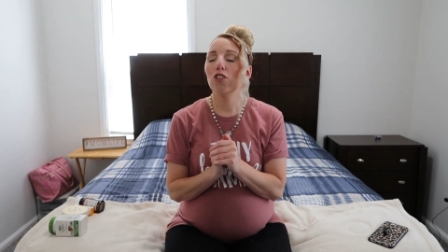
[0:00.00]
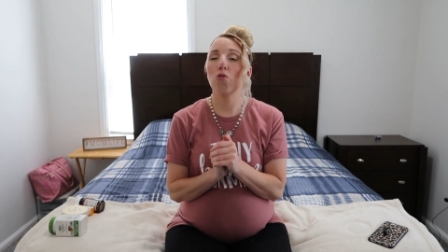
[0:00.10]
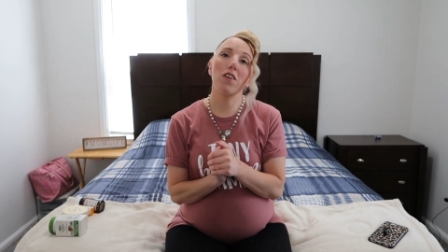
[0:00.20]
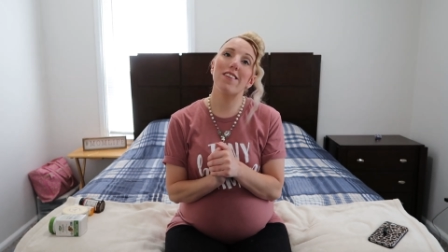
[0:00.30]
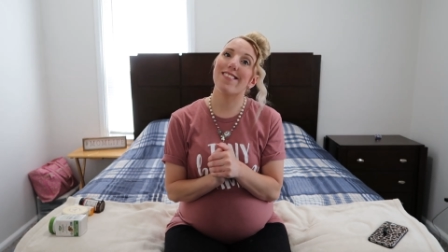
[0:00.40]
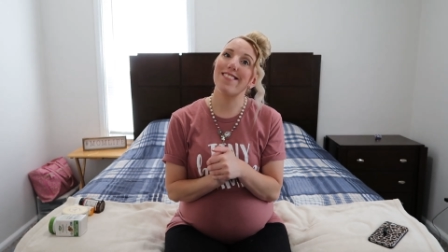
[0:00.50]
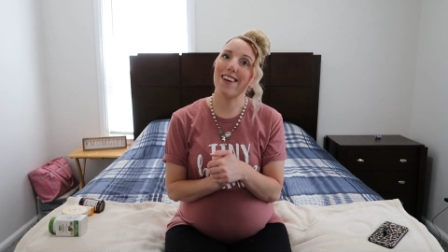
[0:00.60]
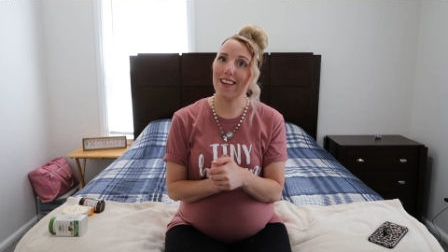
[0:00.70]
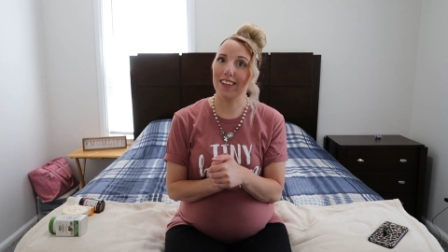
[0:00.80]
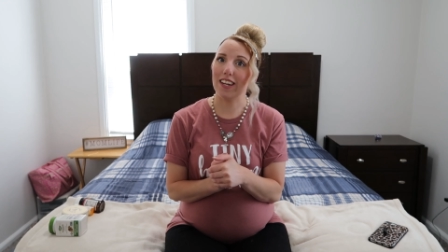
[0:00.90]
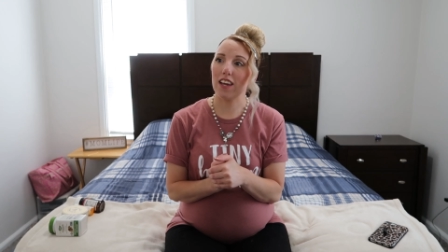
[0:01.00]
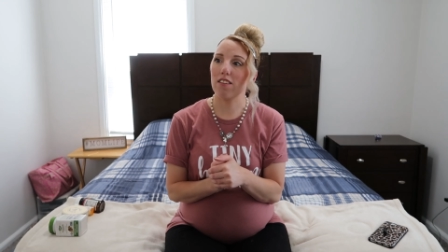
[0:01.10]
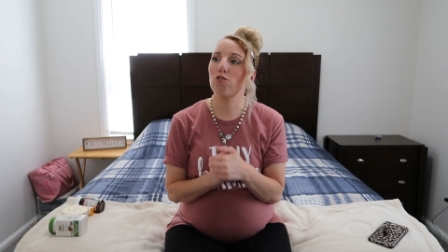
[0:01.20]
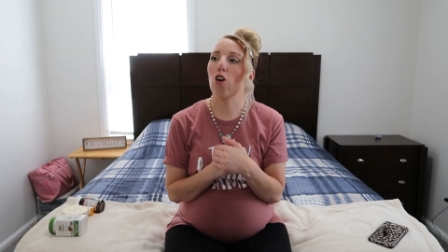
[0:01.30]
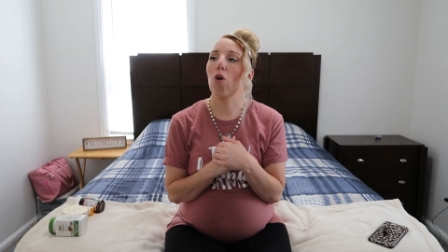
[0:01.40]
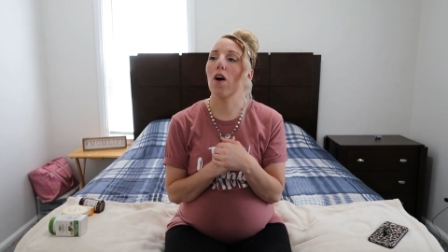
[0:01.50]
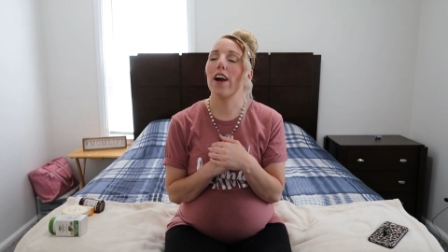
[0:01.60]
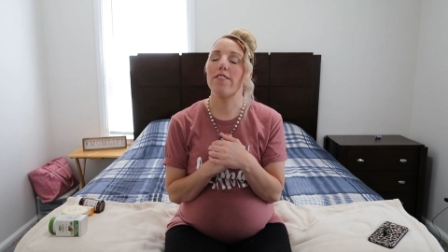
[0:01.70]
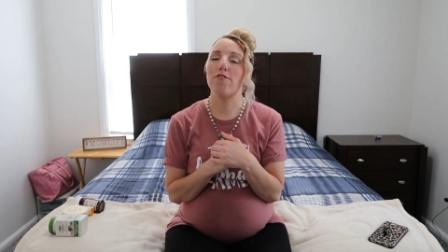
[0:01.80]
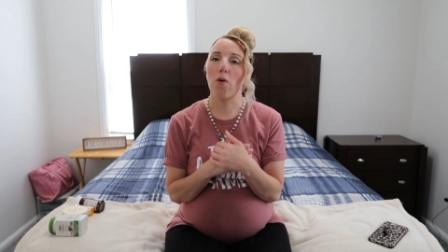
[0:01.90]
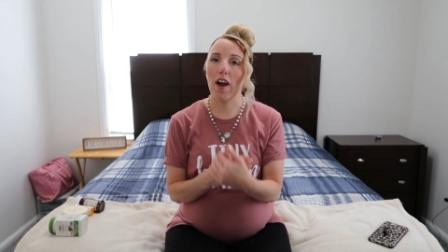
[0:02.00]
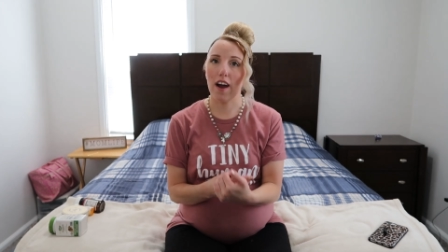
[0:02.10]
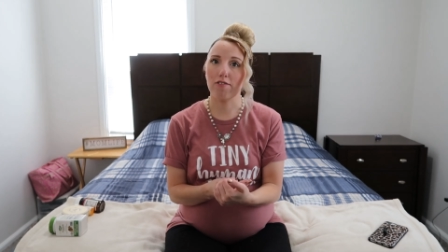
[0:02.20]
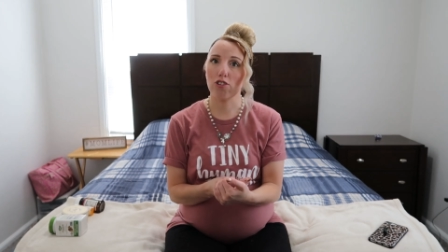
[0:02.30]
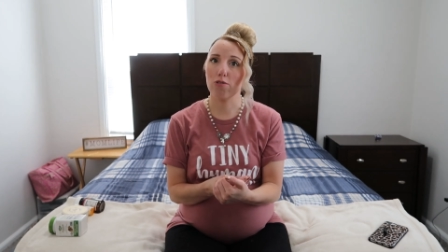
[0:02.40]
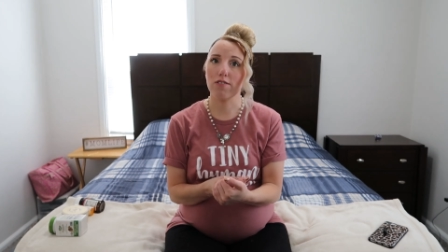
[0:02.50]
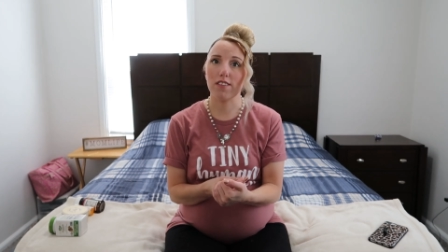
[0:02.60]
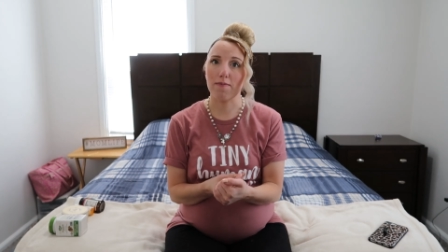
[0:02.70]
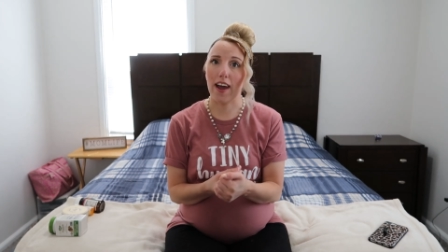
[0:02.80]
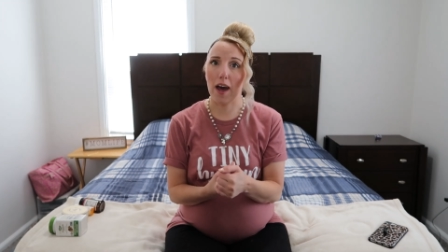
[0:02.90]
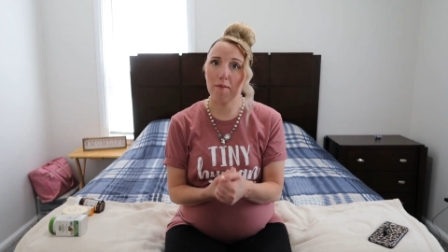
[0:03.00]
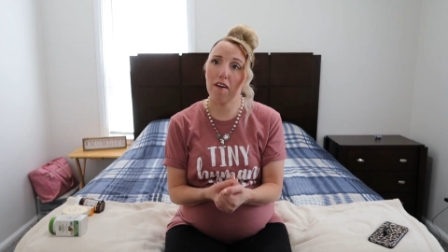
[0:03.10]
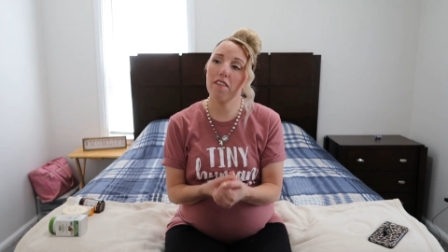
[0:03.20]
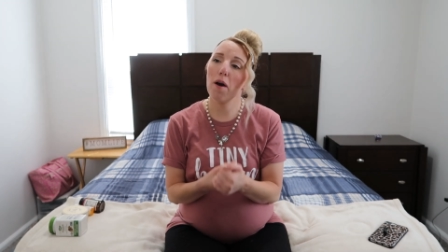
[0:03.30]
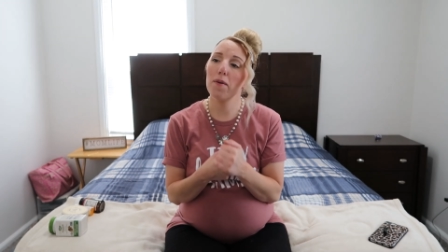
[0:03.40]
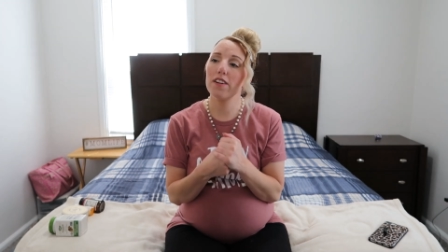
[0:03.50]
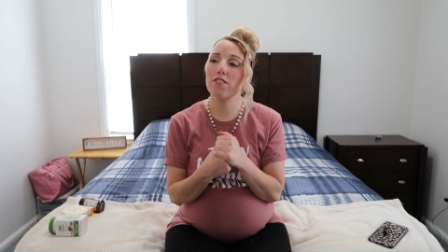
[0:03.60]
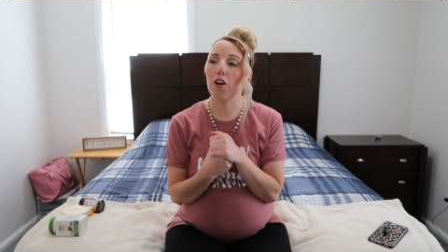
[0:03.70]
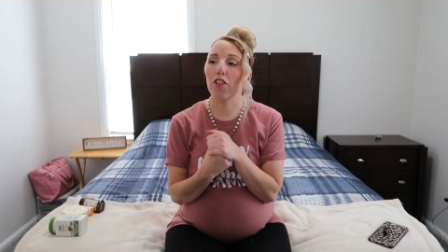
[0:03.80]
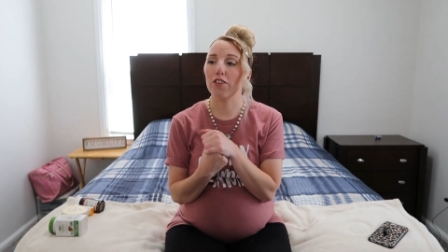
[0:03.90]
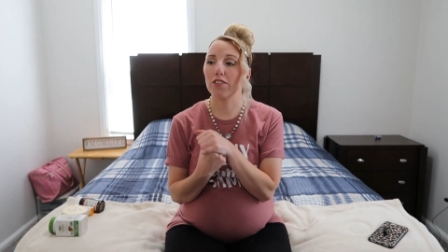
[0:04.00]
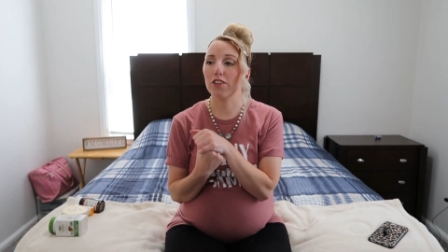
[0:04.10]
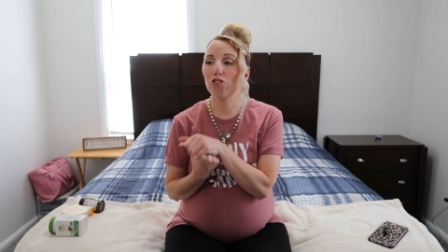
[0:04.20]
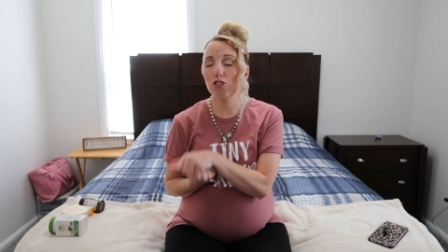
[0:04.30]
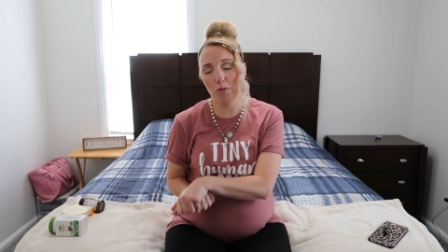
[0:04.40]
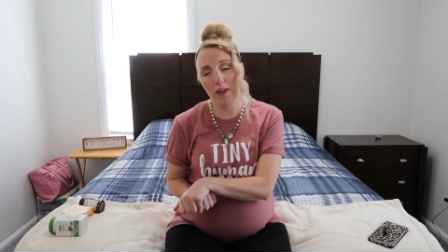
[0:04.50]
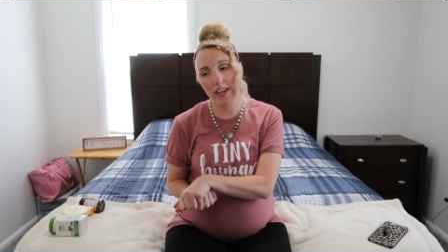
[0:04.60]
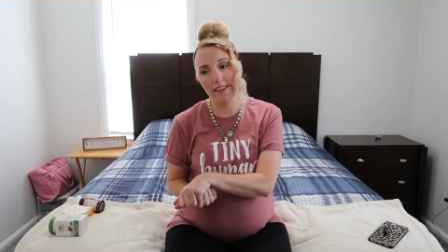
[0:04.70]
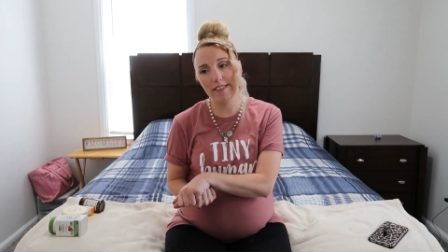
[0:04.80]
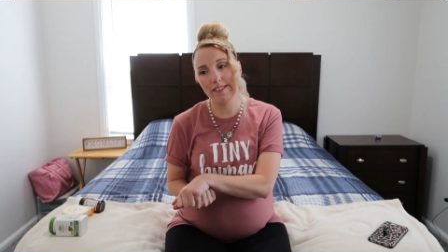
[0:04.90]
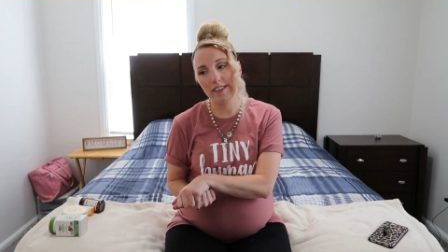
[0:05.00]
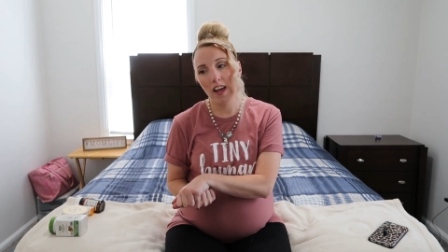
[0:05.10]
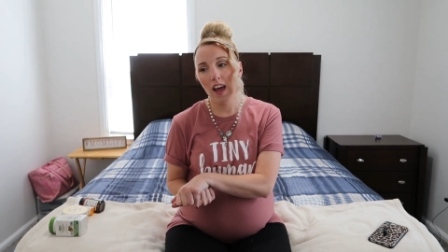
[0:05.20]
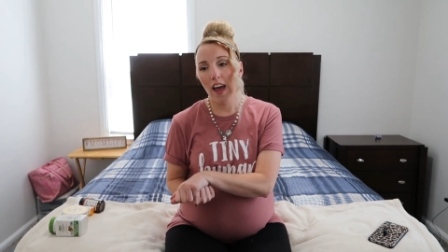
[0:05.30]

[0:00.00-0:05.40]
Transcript: nor is it dilating, so I don't have to go see my M F M until thirty-two weeks.